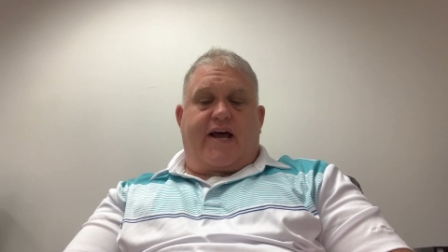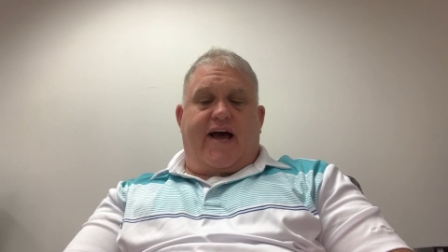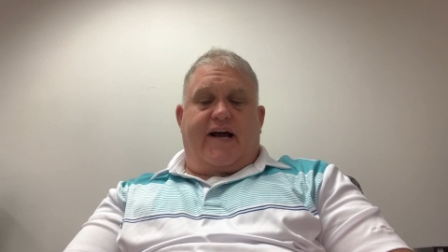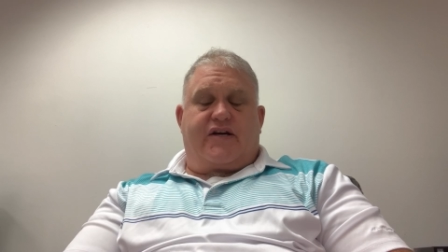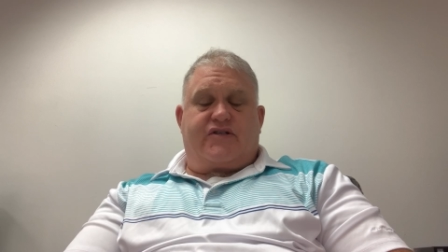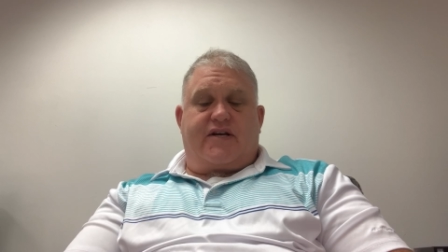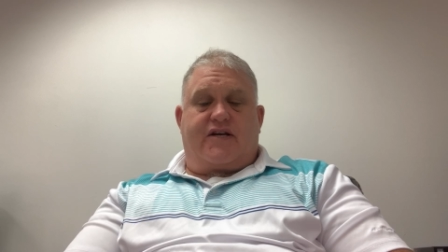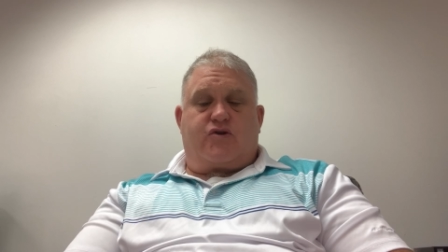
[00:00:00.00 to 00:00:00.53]

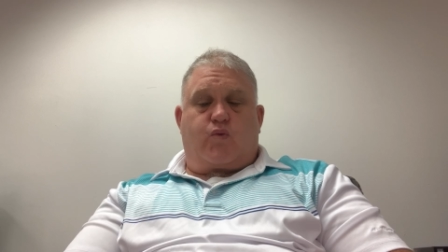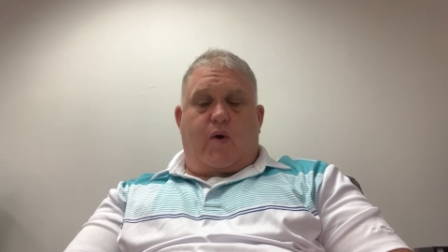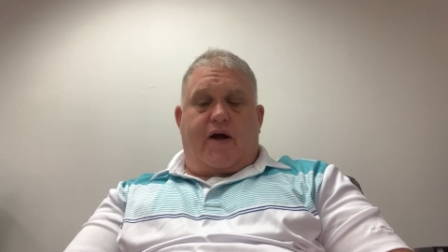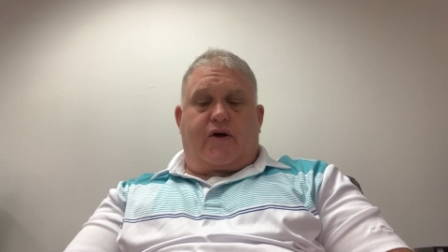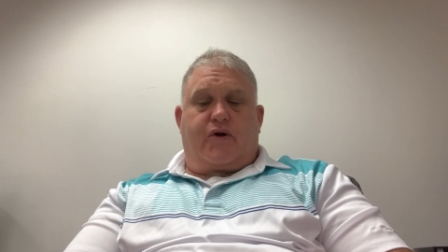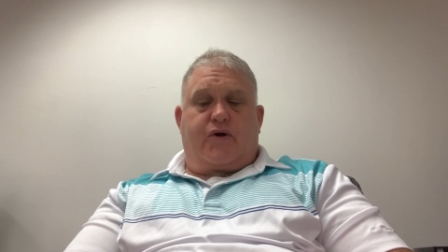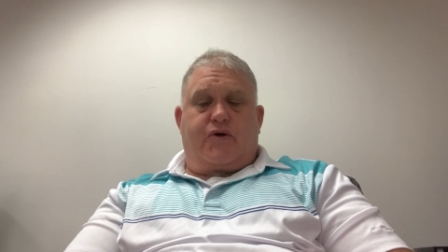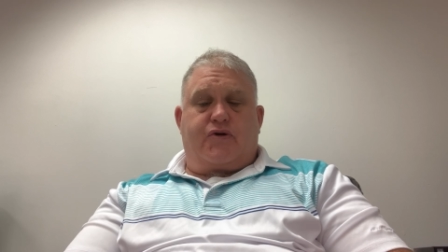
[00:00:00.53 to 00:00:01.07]
access
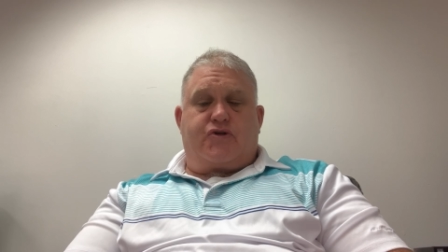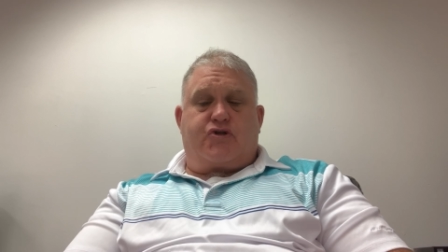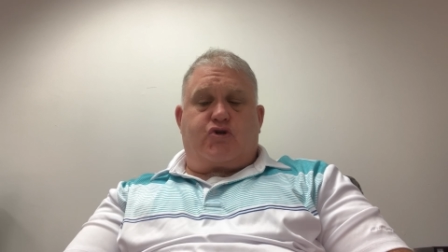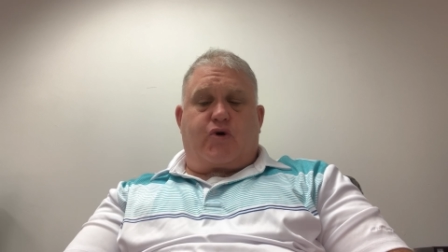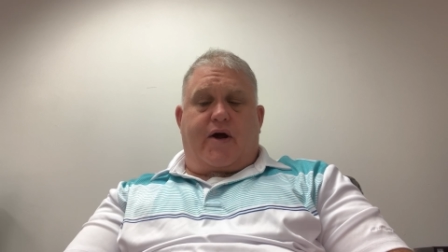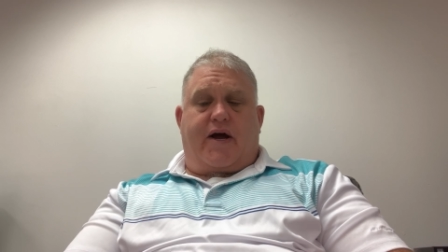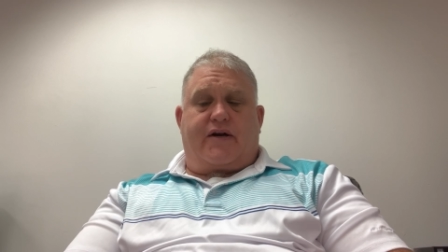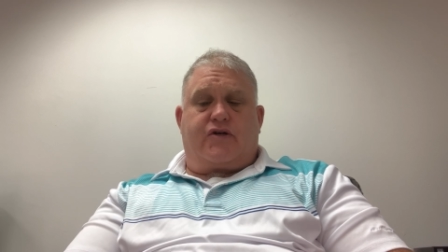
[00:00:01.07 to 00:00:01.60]
records,
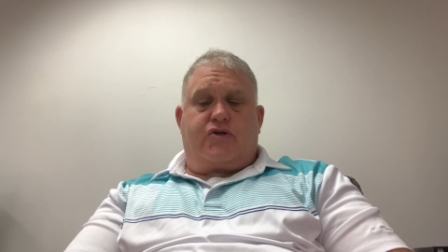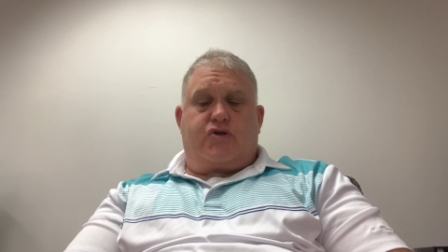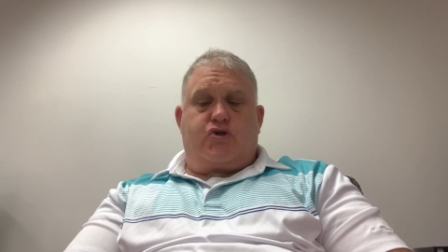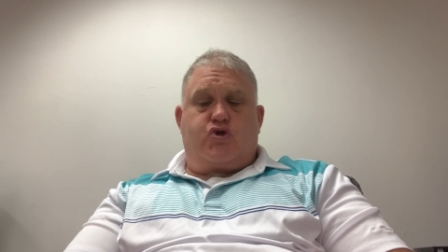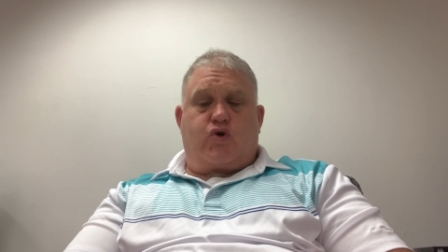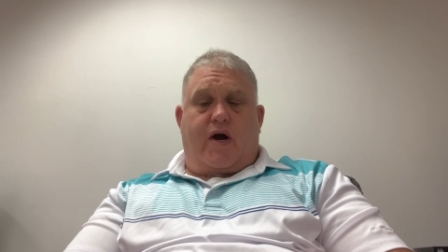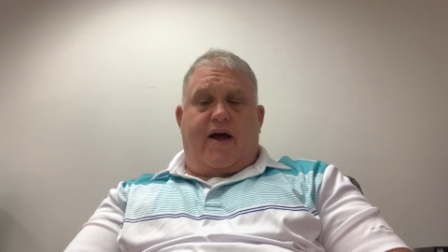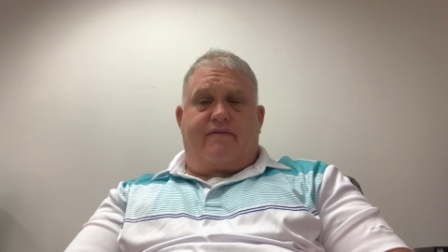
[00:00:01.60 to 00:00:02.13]
track
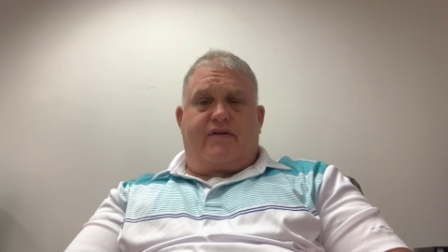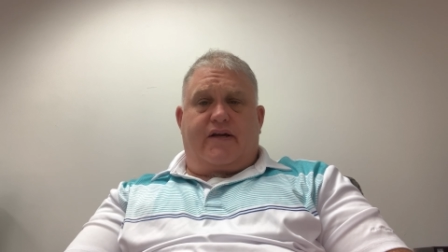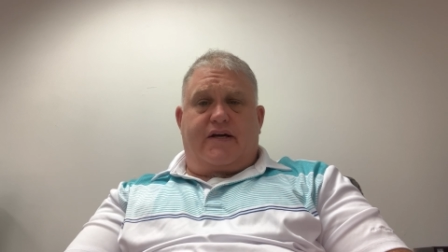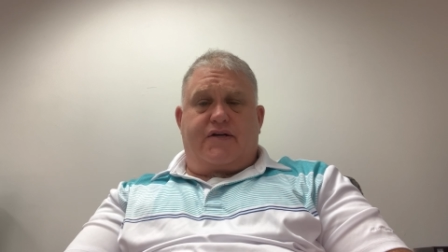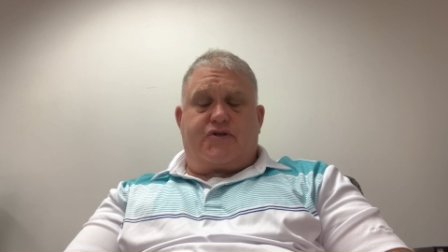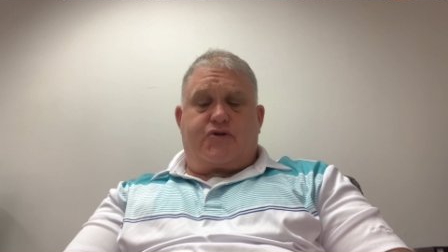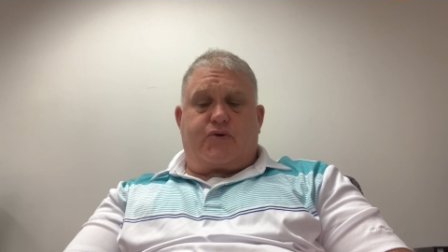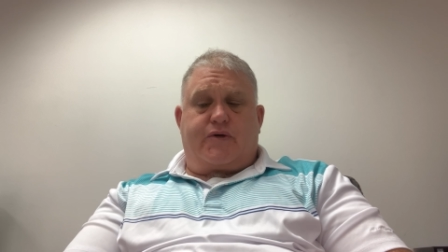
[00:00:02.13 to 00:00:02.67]
driving
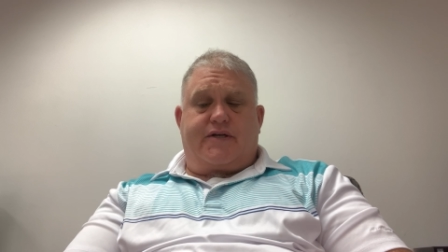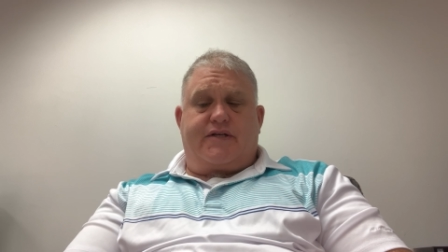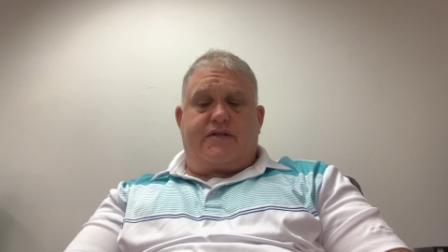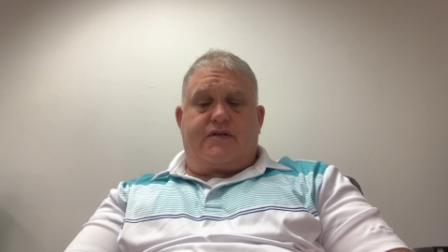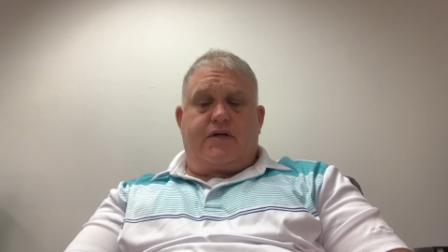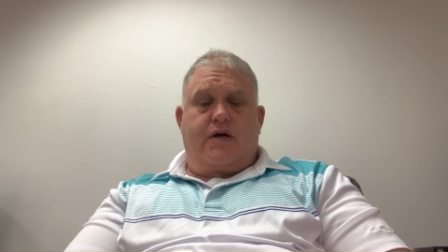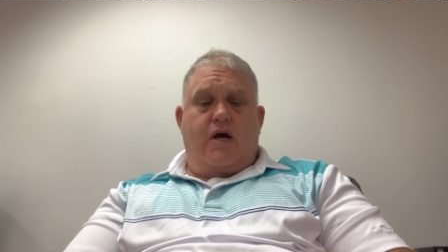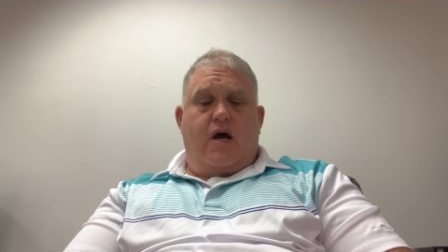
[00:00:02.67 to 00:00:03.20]
histories,